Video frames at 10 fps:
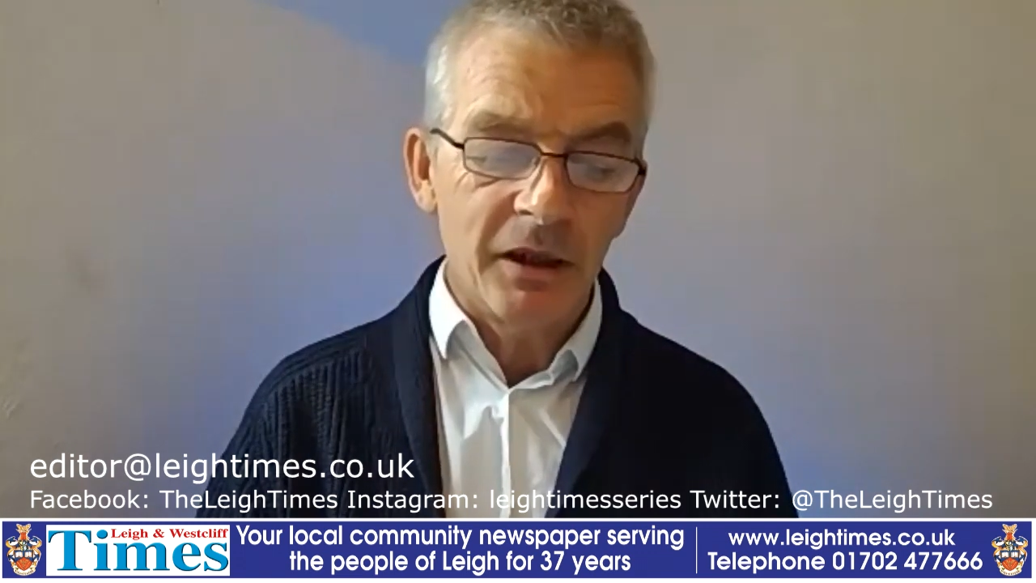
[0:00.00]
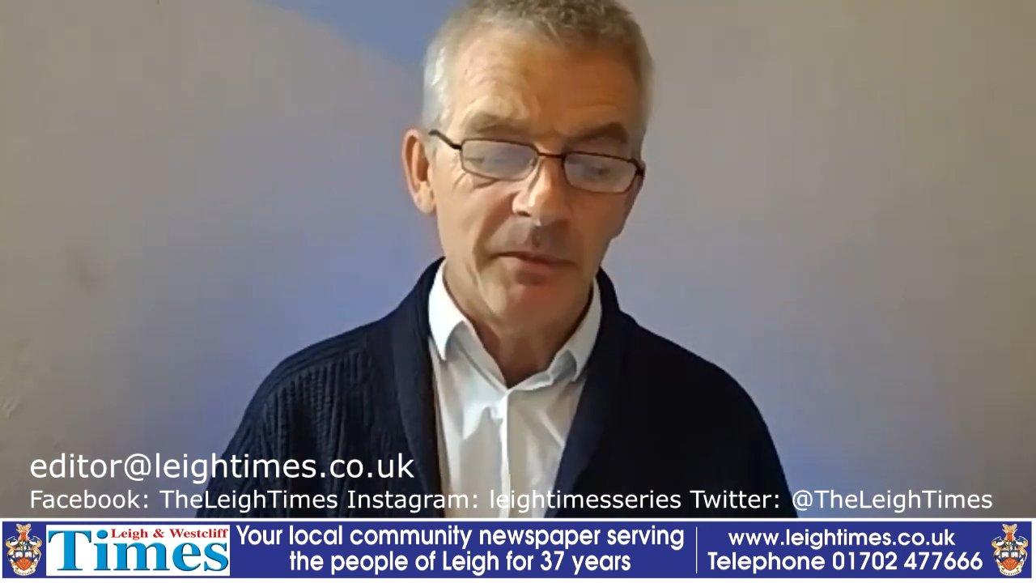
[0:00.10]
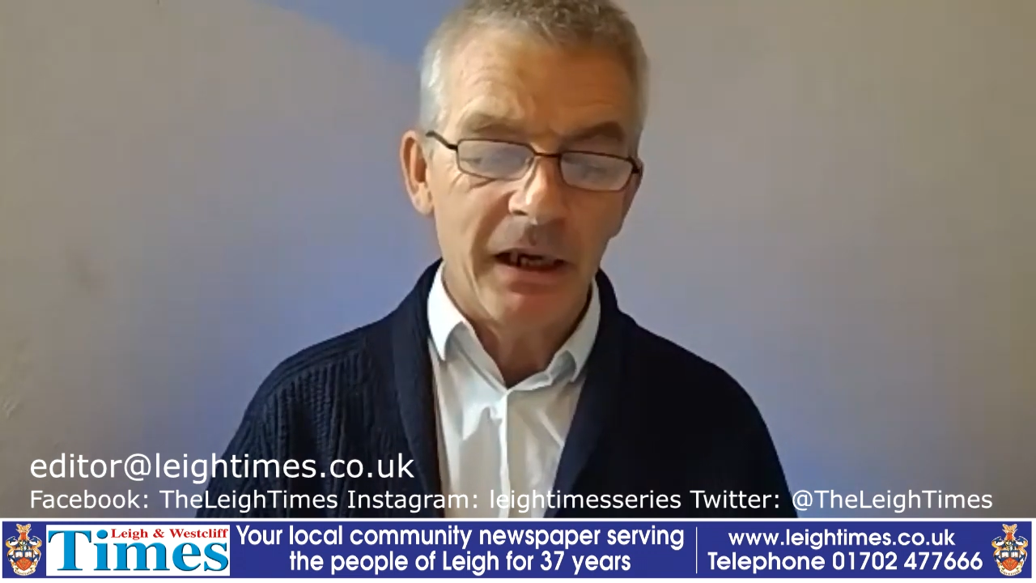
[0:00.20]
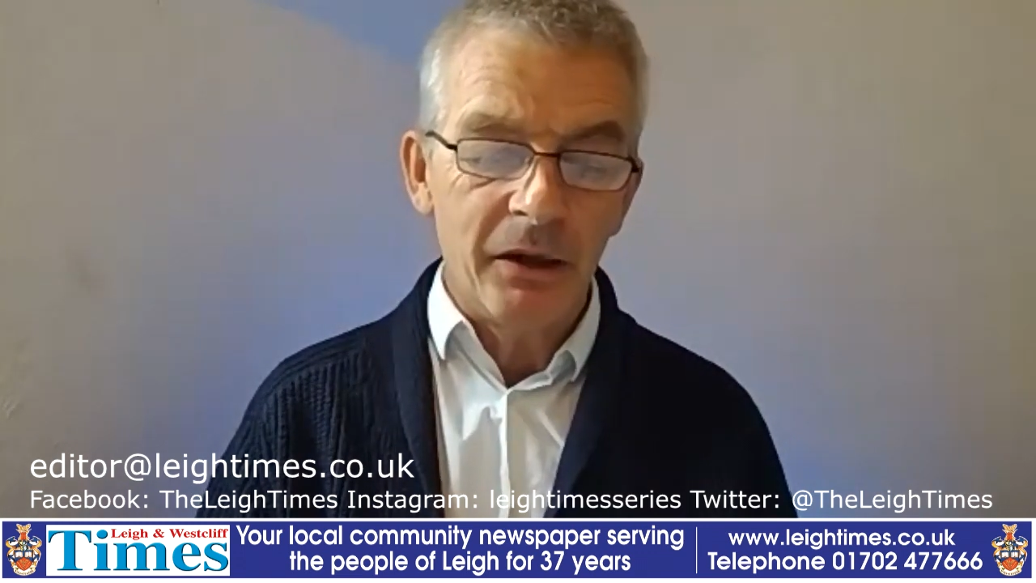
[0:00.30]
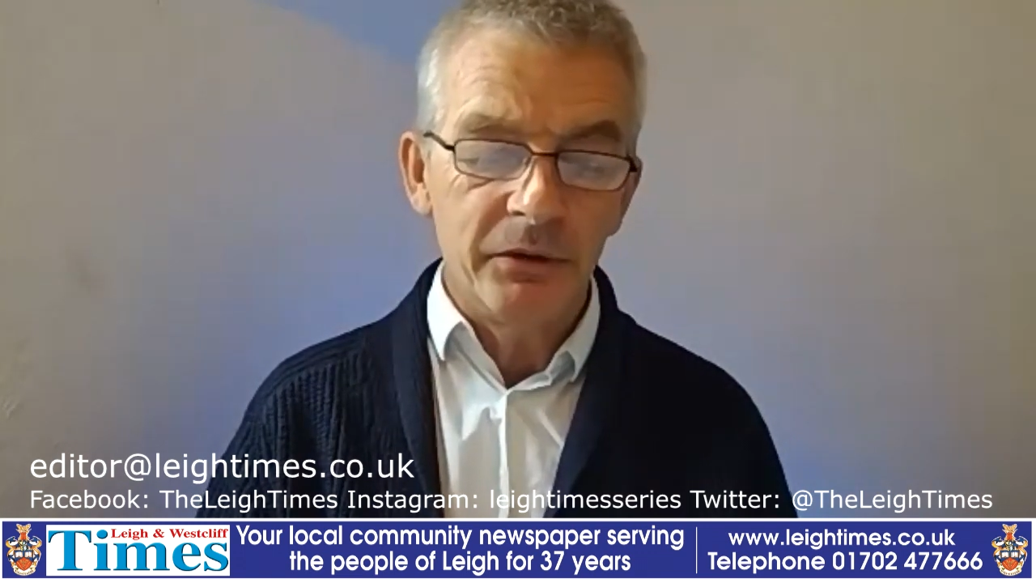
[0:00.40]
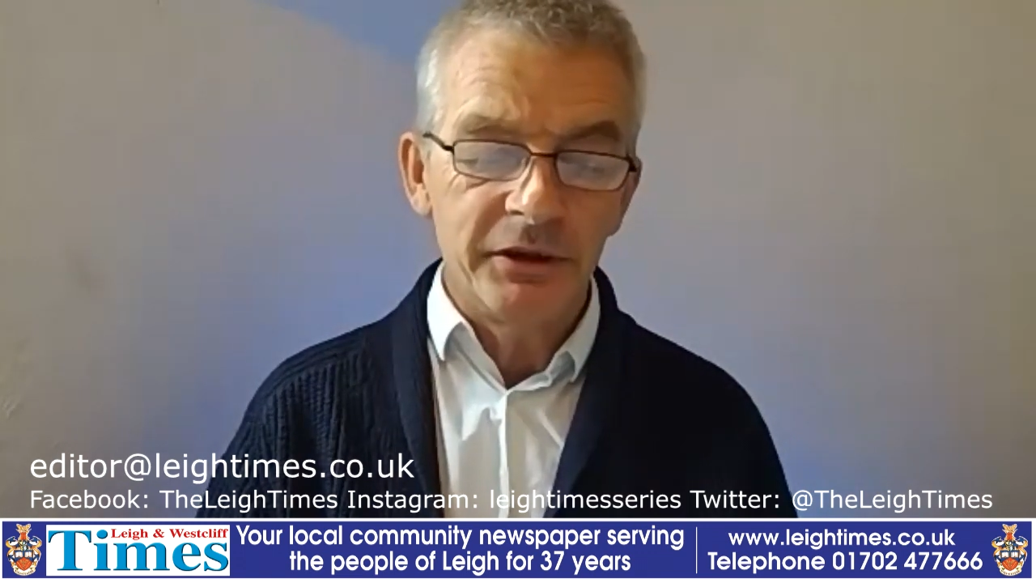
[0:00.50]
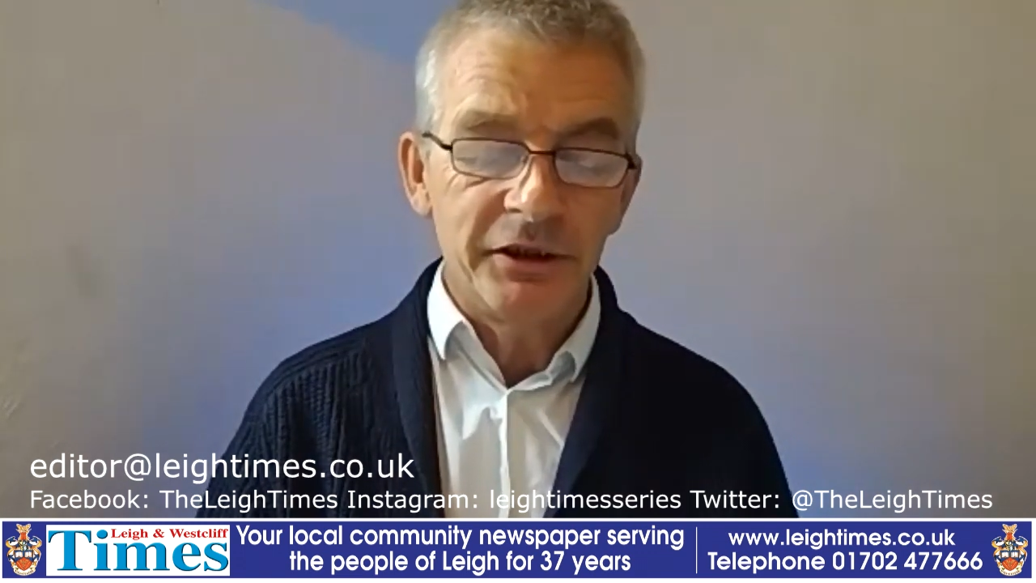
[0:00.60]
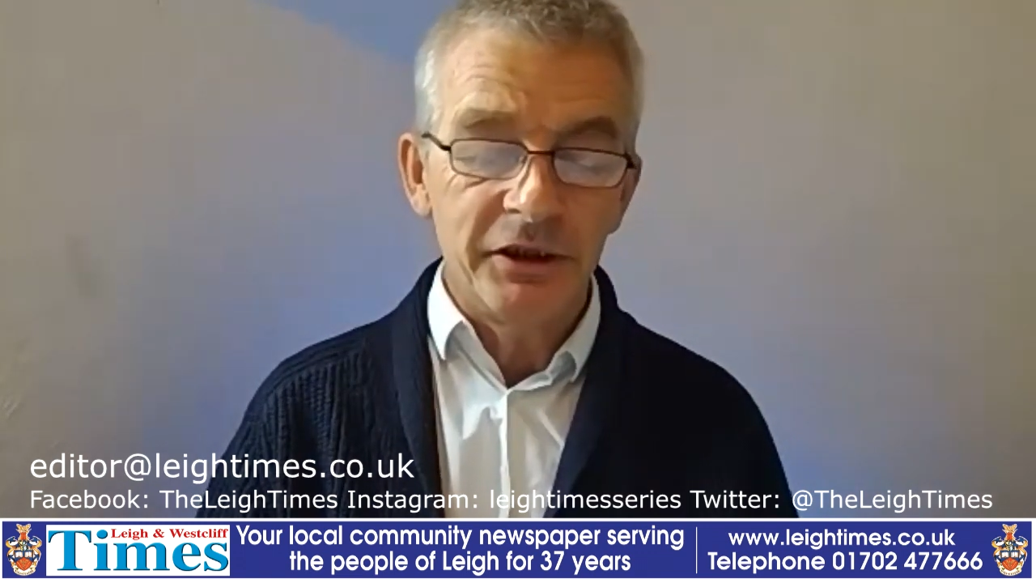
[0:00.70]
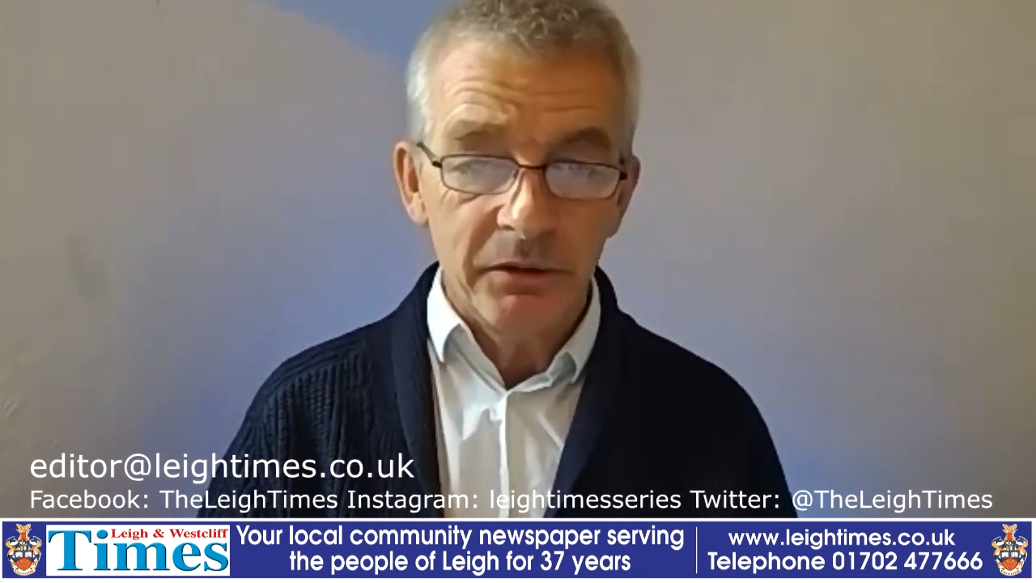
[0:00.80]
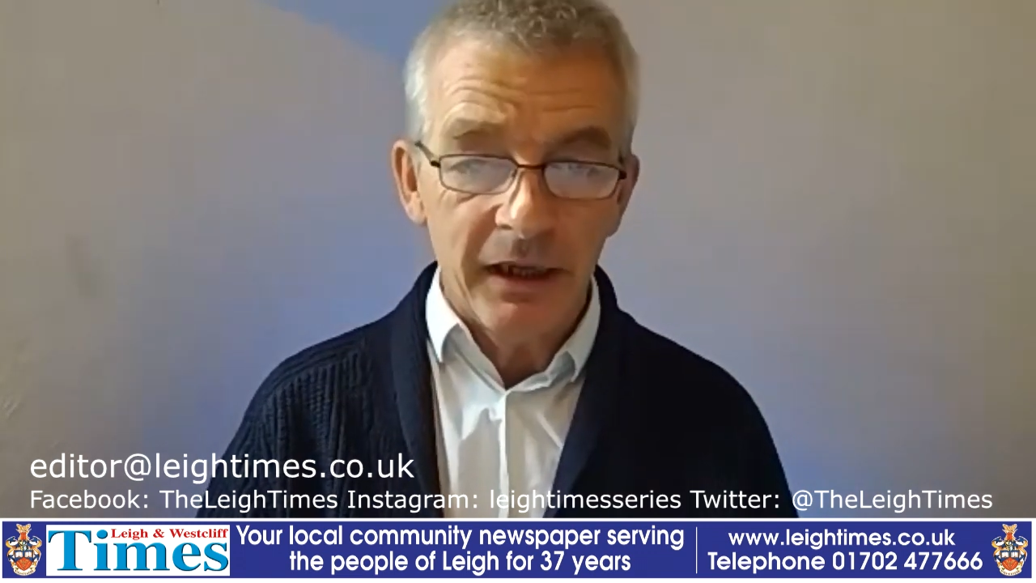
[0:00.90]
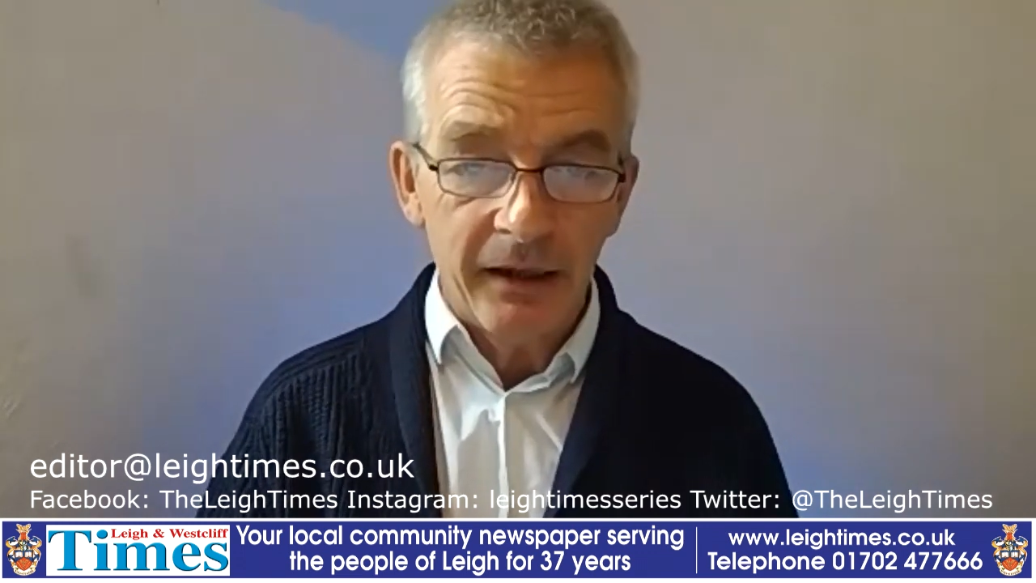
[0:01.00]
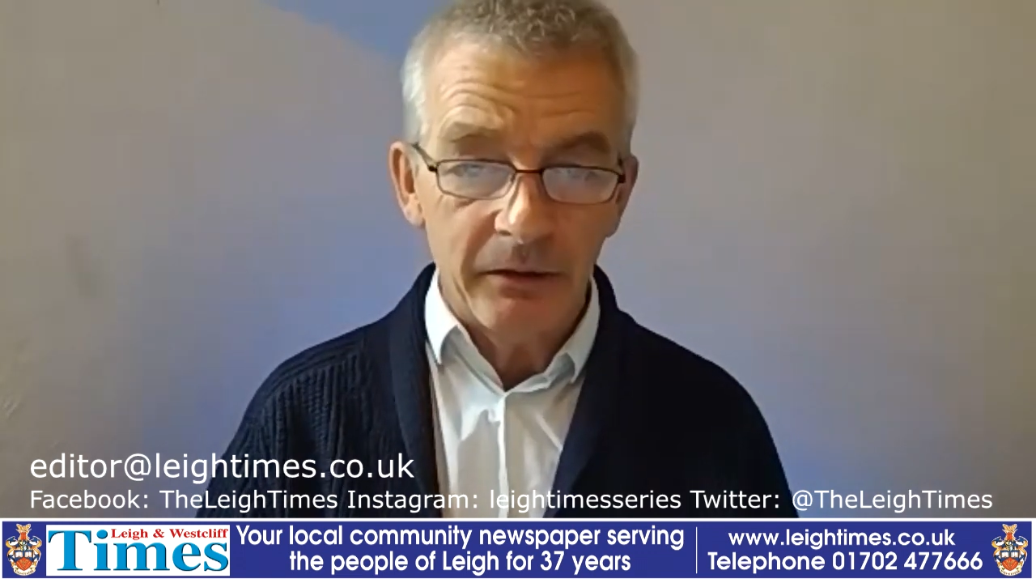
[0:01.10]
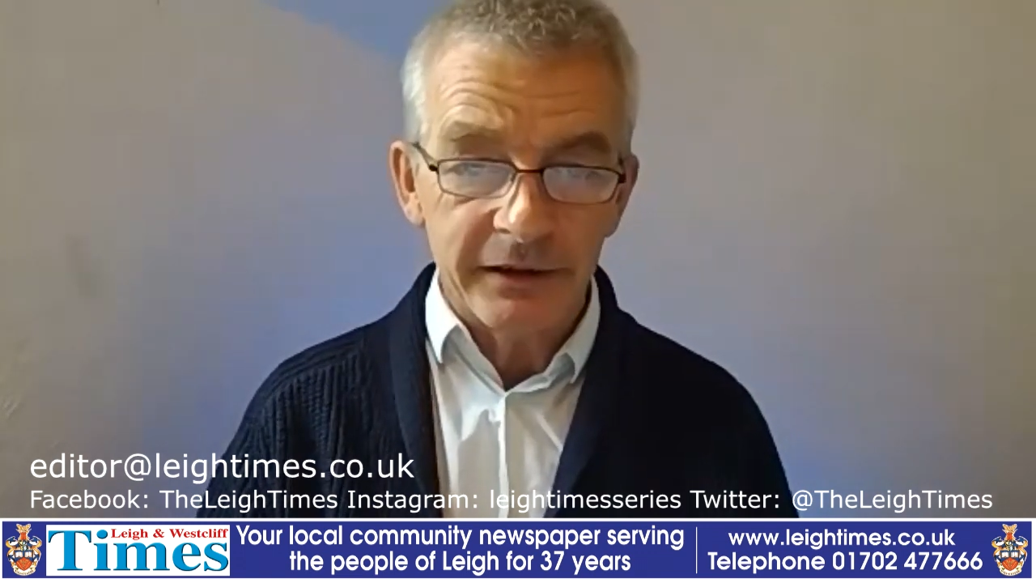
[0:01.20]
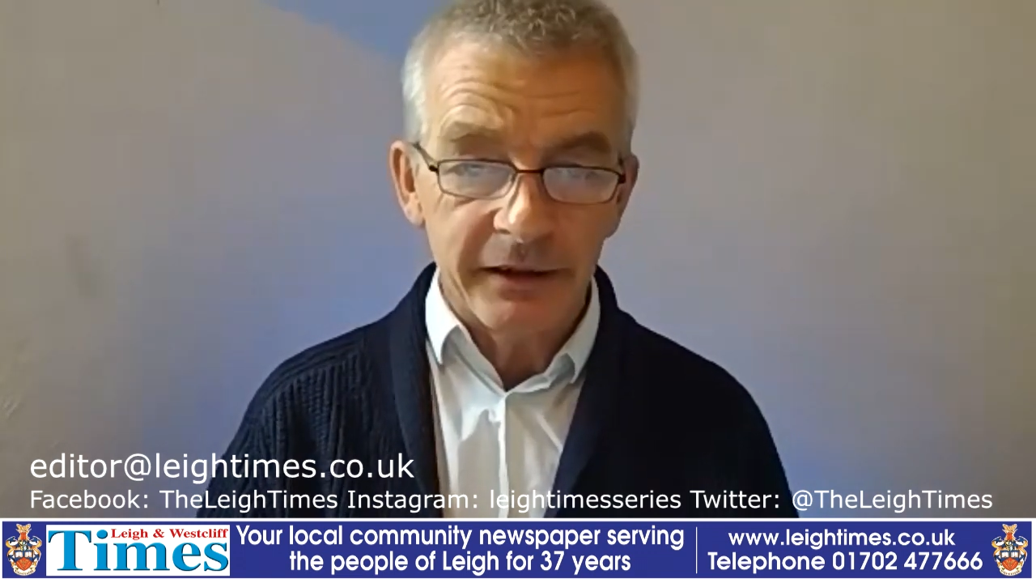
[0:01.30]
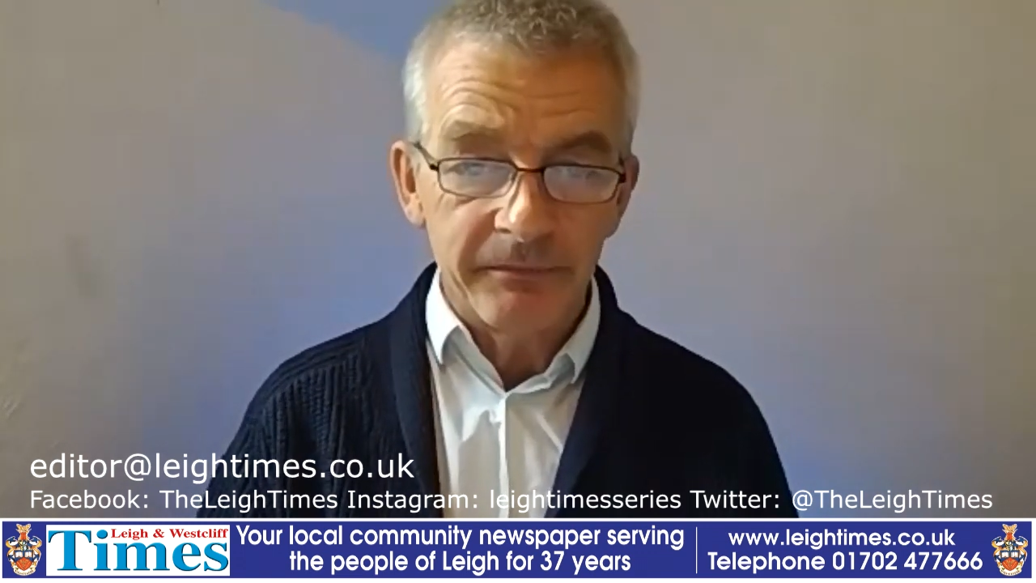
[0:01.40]
opposed new
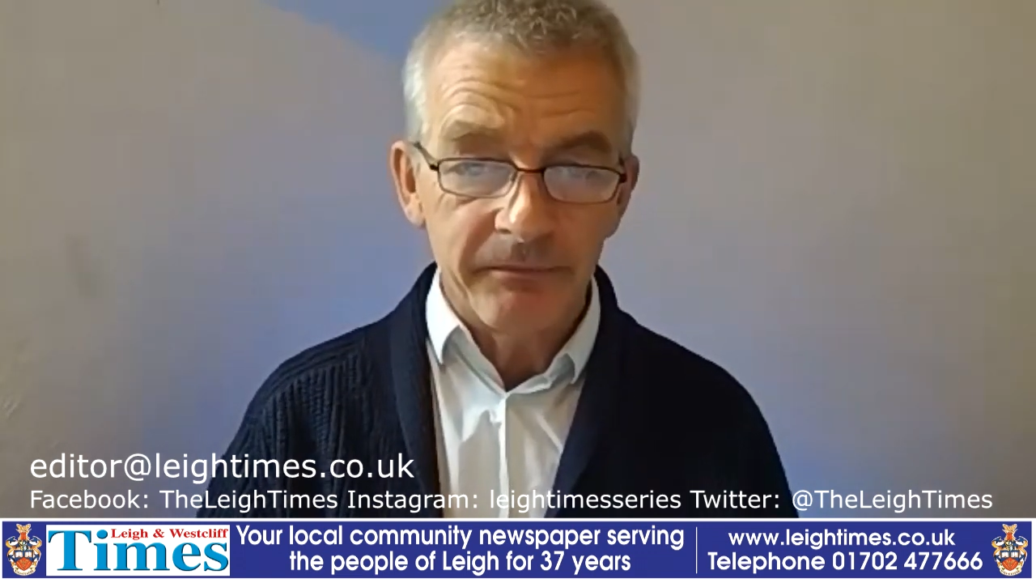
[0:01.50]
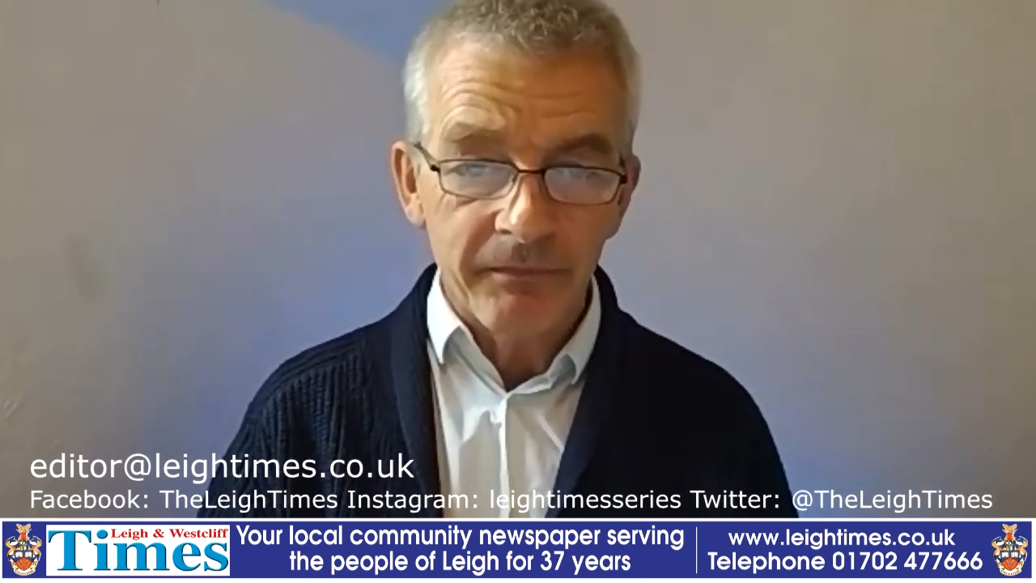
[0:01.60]
housing.